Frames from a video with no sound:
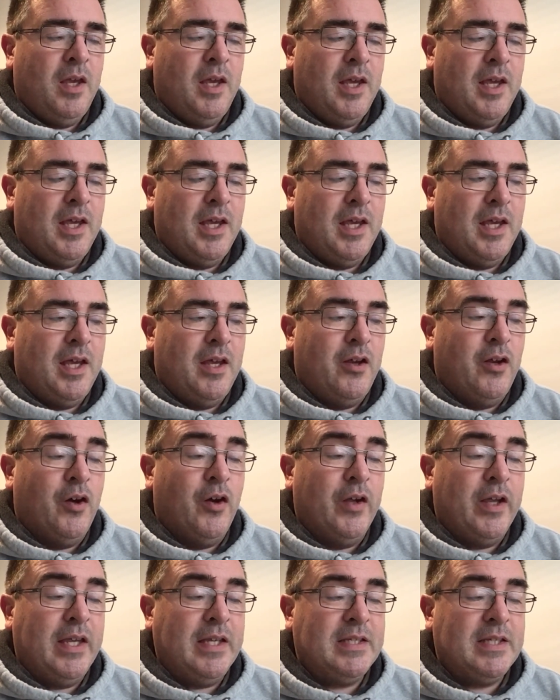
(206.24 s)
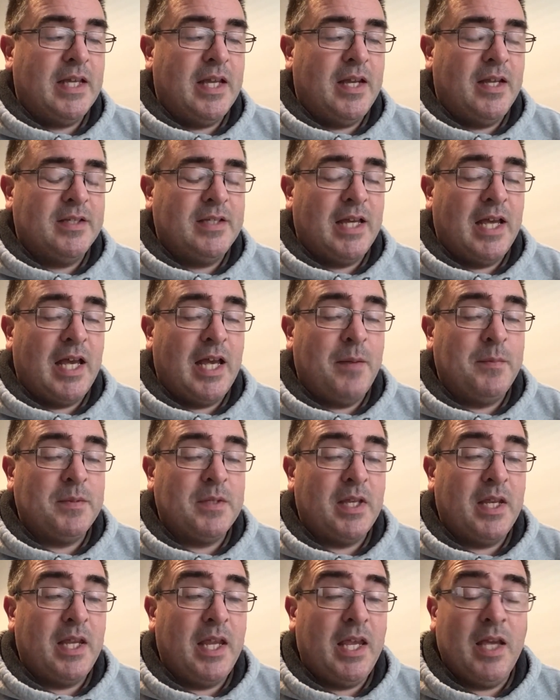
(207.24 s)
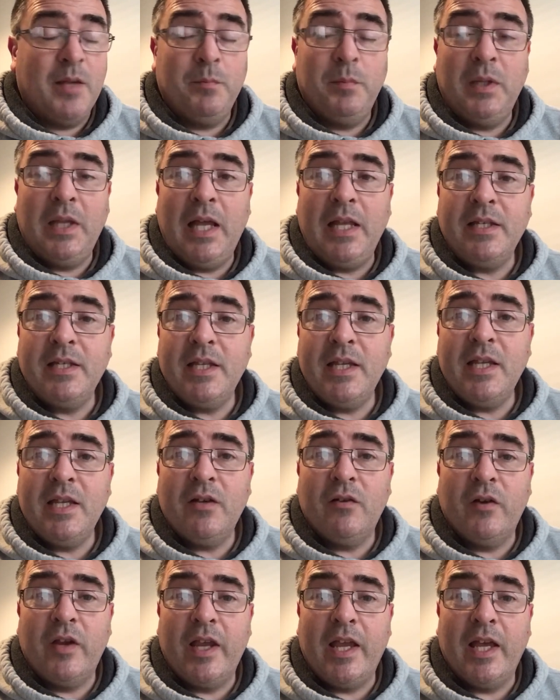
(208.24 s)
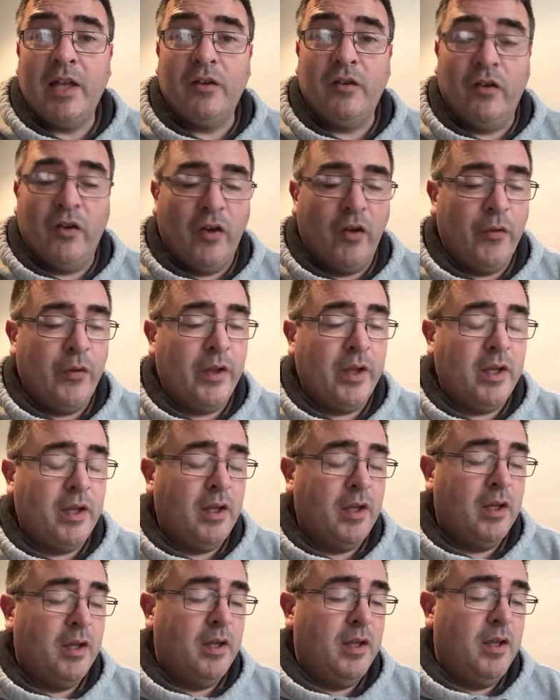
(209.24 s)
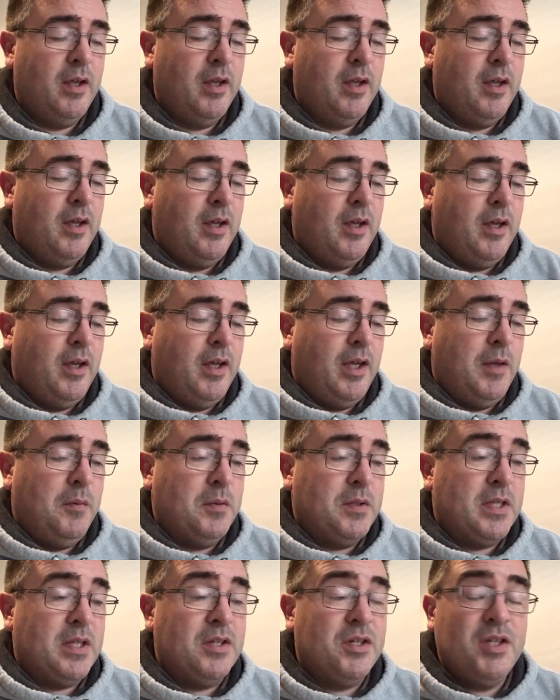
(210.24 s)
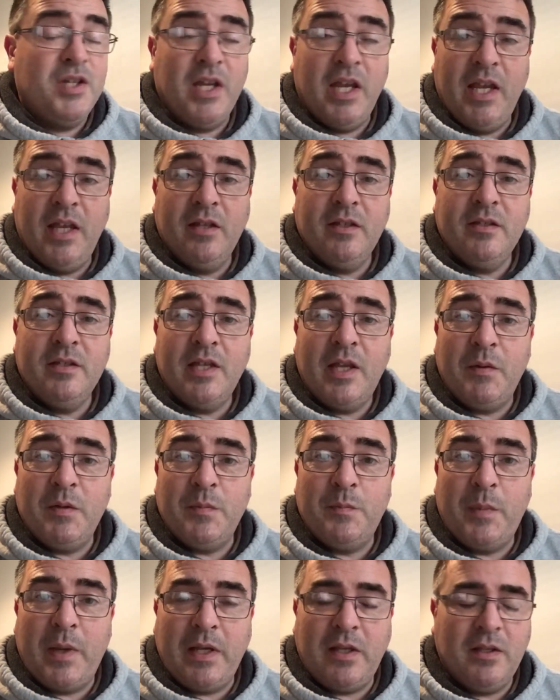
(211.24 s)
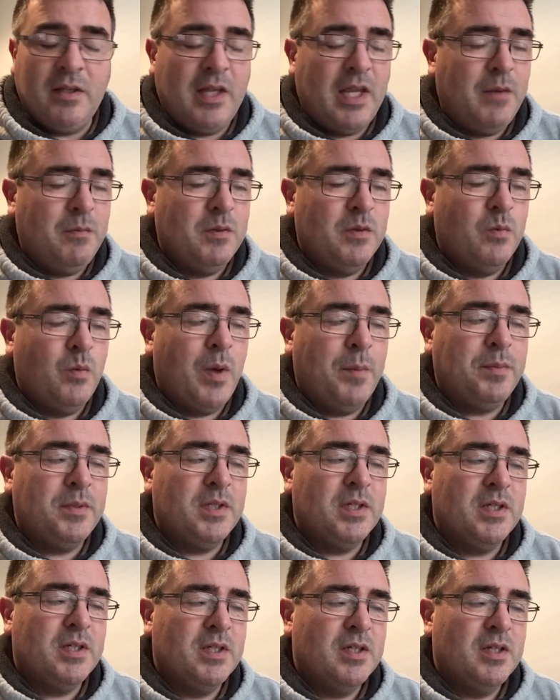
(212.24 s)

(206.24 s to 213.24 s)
and how he said at times that he had plenty or he had nothing. He was in chains, he was beaten, he was whipped.